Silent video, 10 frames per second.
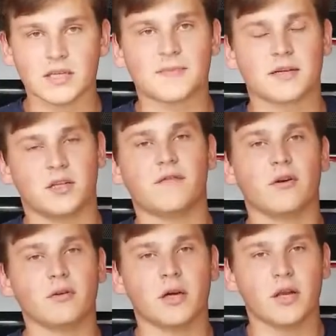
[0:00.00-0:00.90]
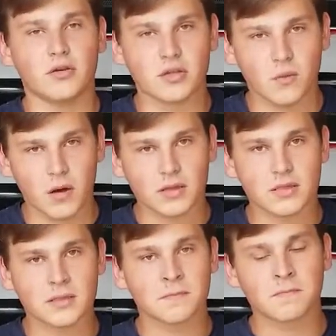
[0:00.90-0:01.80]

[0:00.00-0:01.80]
especially if you're only going to use it once.